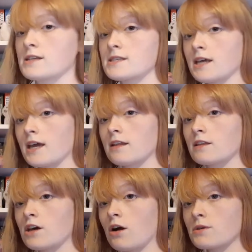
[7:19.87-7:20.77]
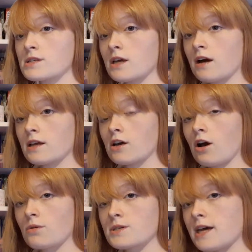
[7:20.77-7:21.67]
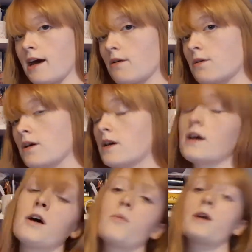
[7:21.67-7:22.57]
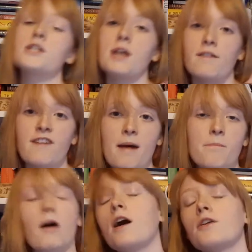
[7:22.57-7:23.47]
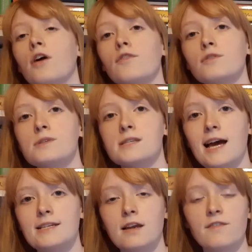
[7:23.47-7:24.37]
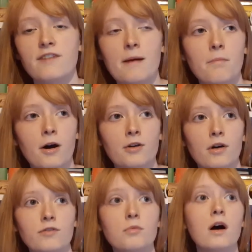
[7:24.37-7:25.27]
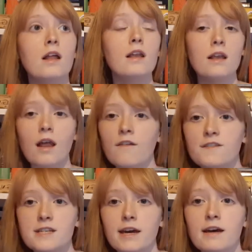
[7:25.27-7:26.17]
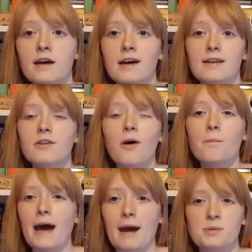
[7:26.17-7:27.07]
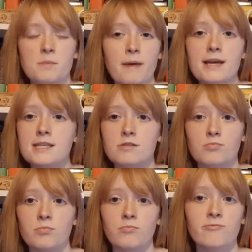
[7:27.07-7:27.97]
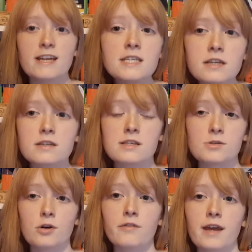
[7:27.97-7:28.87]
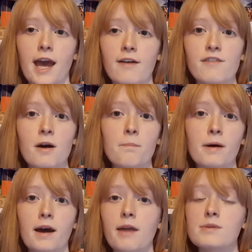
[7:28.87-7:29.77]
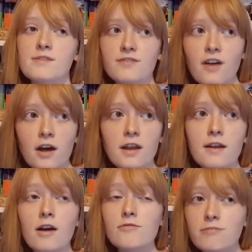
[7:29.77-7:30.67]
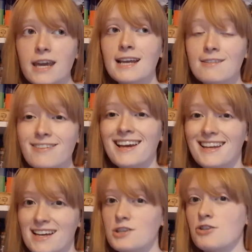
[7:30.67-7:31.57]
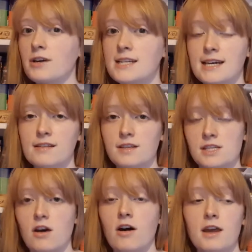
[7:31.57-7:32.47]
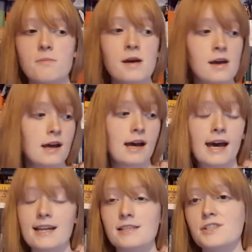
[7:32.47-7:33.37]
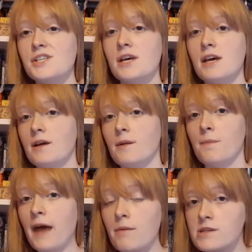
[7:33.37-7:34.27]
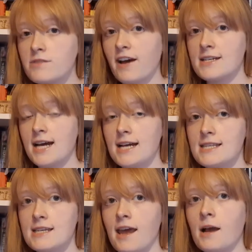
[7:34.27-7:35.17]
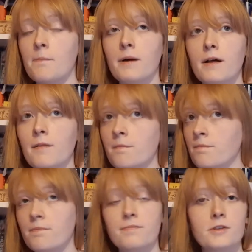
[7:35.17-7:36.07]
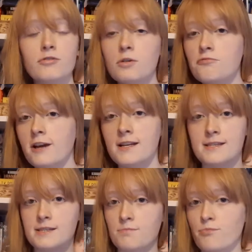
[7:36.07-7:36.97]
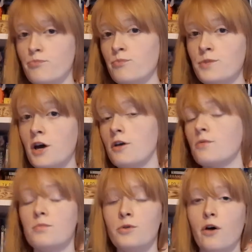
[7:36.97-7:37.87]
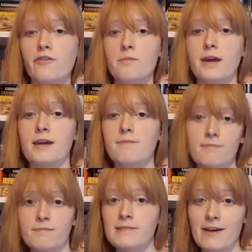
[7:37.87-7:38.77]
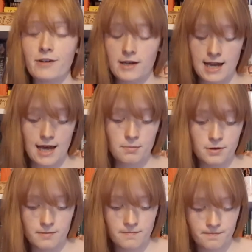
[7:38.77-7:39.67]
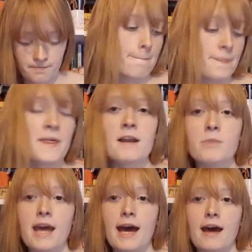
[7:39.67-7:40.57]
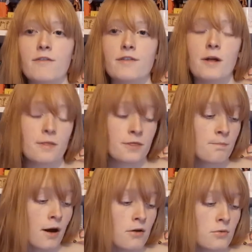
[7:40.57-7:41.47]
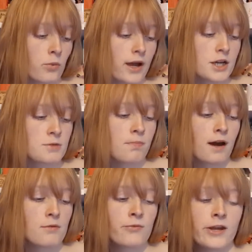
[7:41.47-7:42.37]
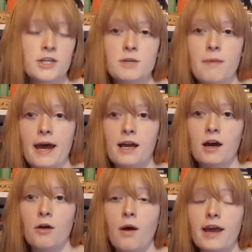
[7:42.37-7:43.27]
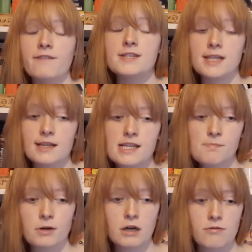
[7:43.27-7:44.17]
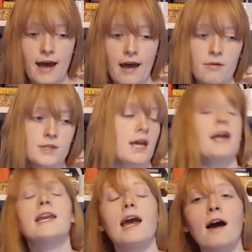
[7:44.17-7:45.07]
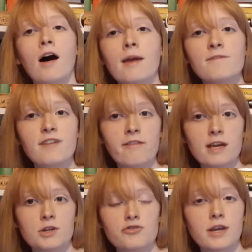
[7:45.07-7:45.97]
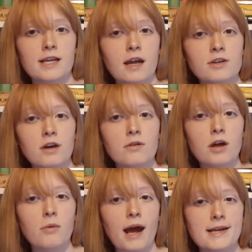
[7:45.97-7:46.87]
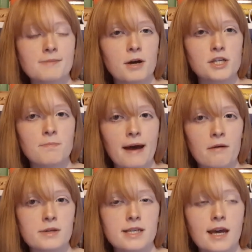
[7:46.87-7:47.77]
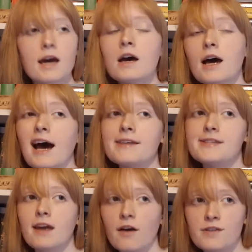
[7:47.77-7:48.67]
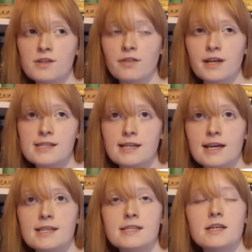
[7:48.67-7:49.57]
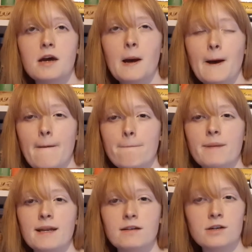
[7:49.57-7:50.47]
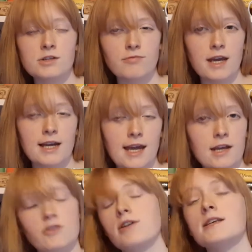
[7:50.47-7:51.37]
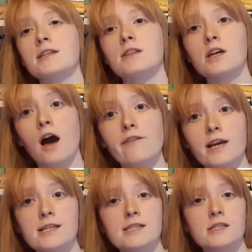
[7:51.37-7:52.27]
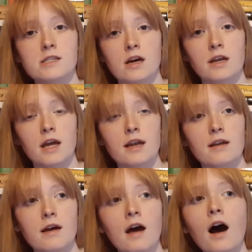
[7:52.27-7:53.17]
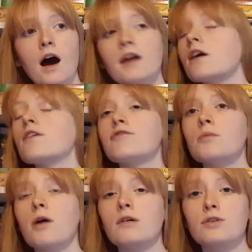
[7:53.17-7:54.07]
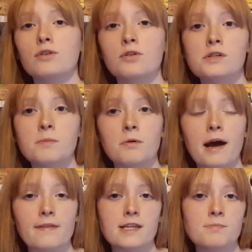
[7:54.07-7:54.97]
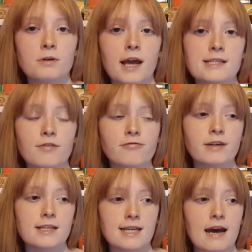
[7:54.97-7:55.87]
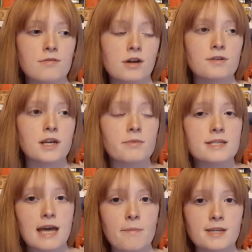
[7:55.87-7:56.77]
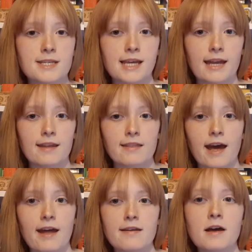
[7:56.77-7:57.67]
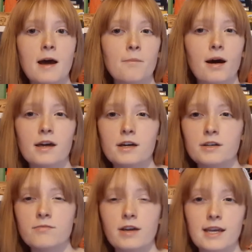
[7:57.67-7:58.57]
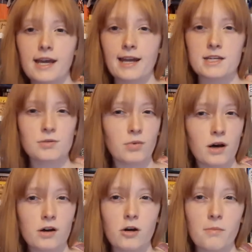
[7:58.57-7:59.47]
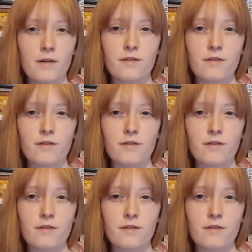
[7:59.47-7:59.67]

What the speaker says: can see it, The Coldest Girl in Cold Town, which is her vampire novel, standalone vampire novel. Loved it. Not perhaps the best written story ever, but it was fun and I really, really enjoyed it at the time. And that was fantastic. But Cool Prince, no, not for me. Never going to happen. Then we have The Bone Witch by Rin Chepeco. I have seen this book around and I am very intrigued. I don't know as much about it as the others on this list, but it looks really interesting. The cover is stunning. I know for a while that Audible had this book as a free download and I was tempted to get it then, but I couldn't really get it to work on my